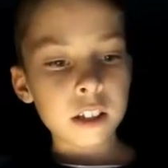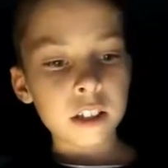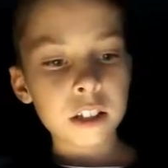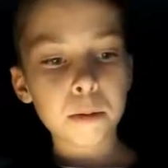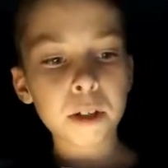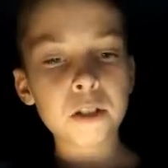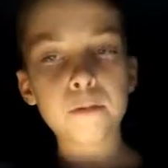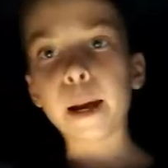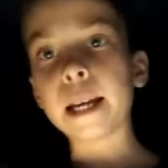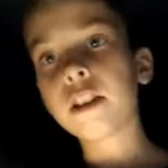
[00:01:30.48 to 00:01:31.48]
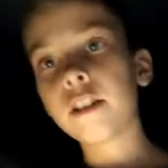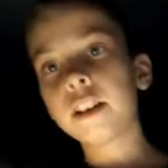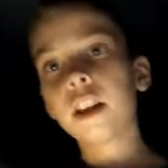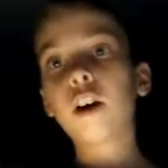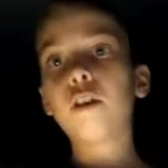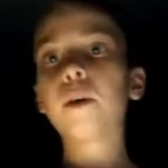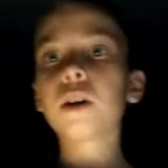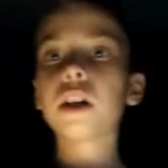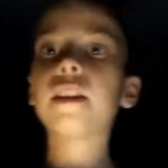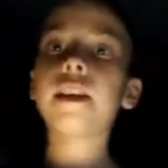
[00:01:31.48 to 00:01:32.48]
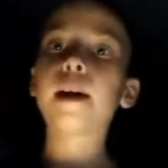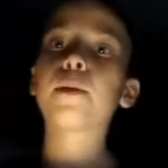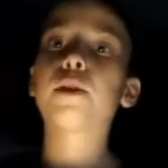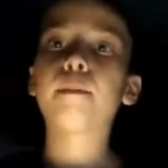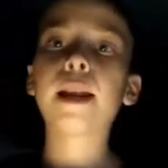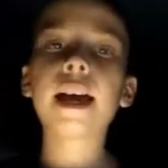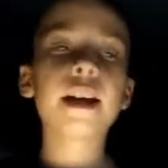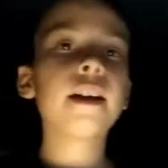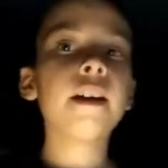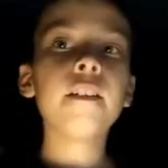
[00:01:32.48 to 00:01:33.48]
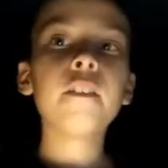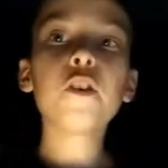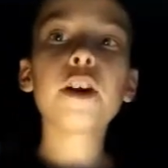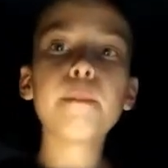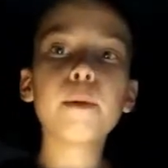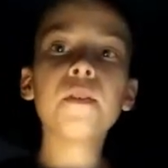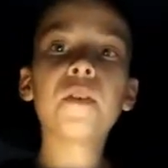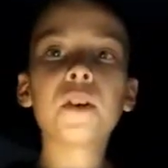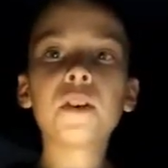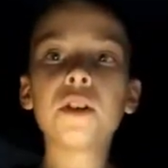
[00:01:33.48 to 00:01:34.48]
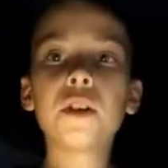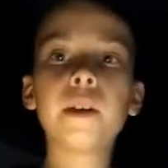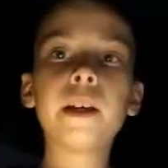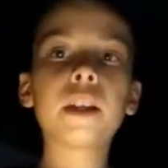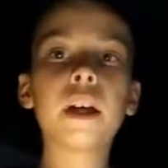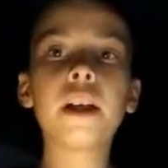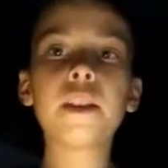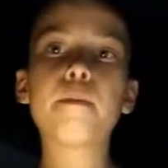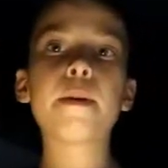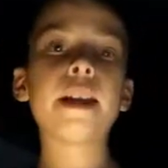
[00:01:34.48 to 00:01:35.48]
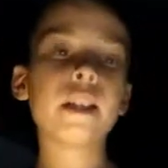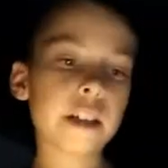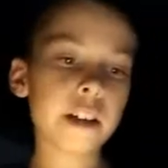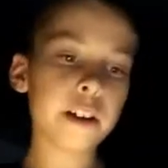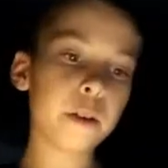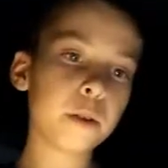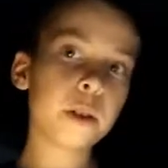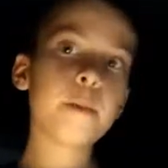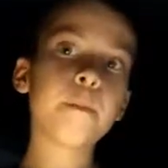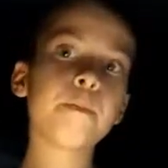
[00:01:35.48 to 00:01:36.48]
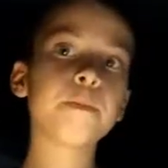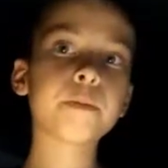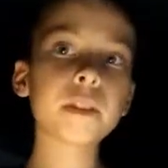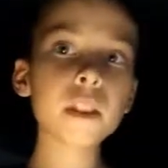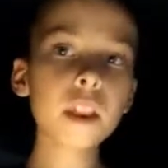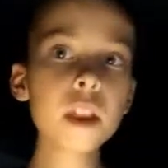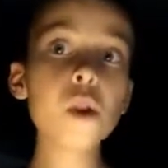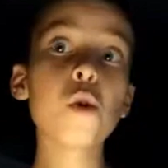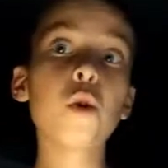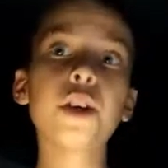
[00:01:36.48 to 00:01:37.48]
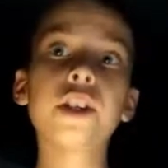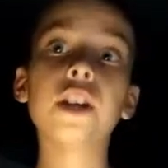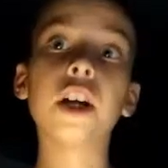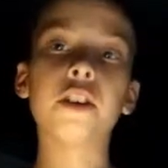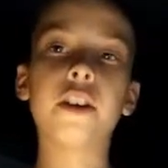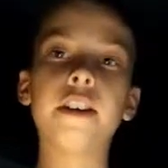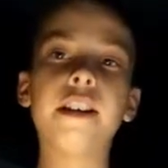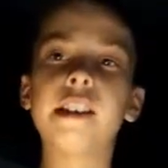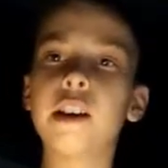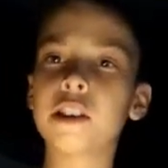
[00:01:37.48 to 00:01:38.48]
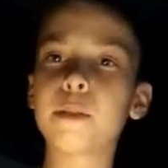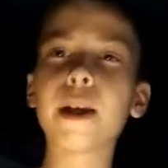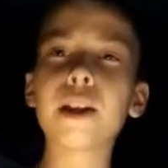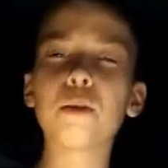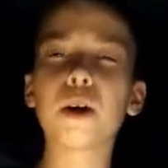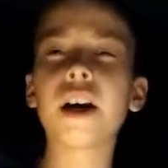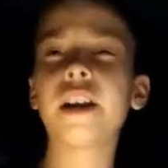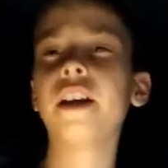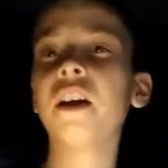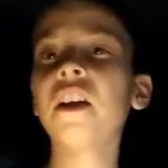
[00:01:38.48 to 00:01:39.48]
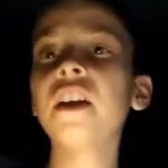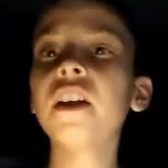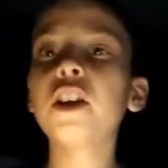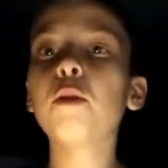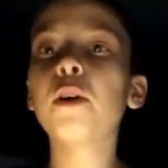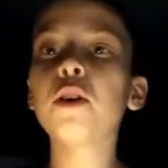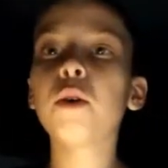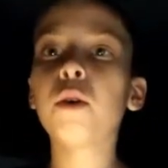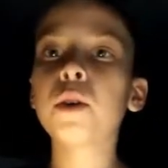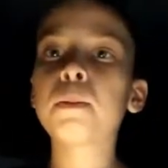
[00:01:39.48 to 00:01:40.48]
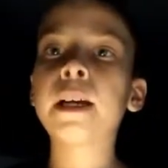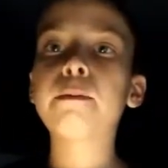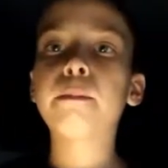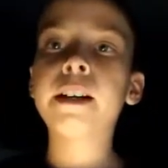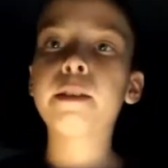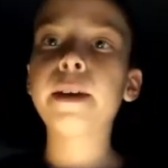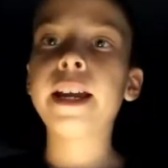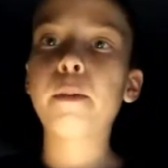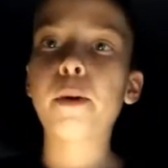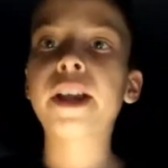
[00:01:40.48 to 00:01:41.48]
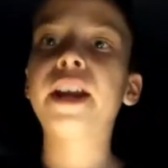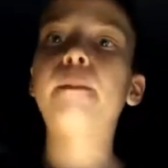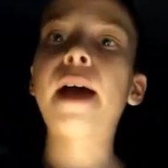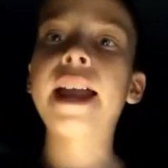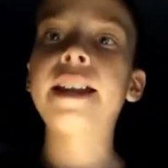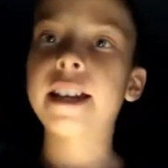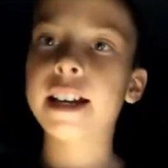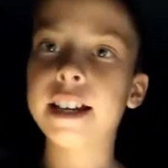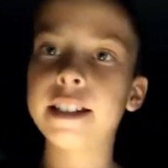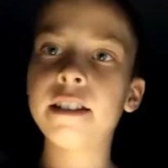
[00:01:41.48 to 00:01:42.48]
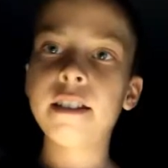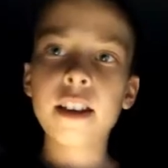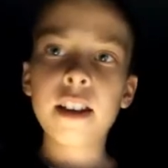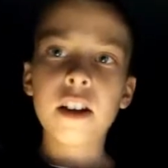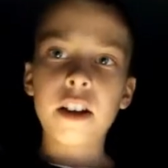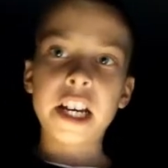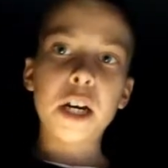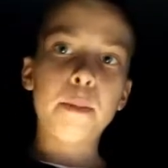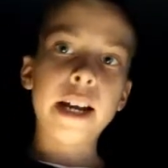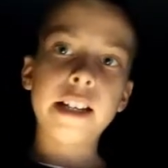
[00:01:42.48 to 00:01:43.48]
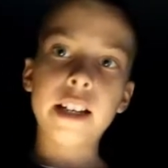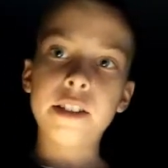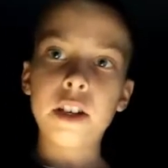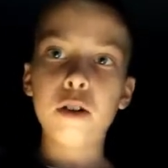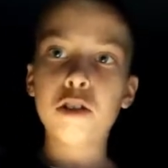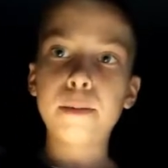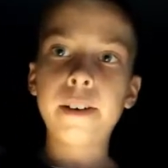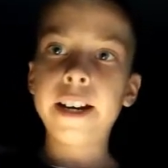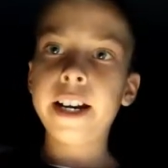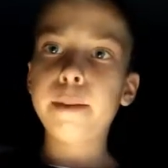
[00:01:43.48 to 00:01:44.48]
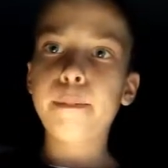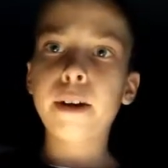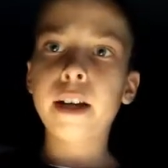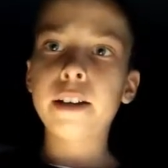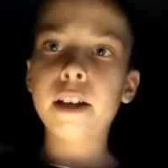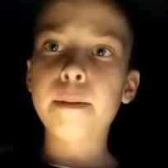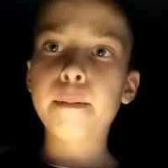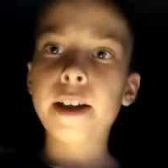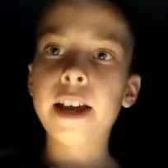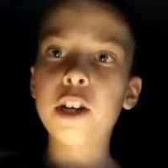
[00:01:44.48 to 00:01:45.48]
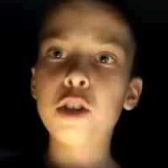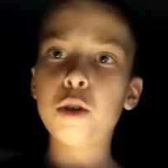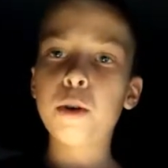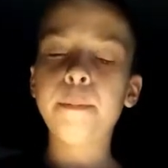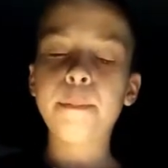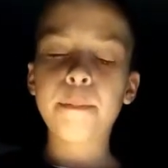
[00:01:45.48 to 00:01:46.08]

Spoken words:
So once you've base coated the whole model in the Abaddon black, you can move on to either another base coat or you can start doing your details. Depends what colour you want your Space Marine to be, what you're going to paint it as. Are you going to paint it as an Ultramarine, a Blood Angel?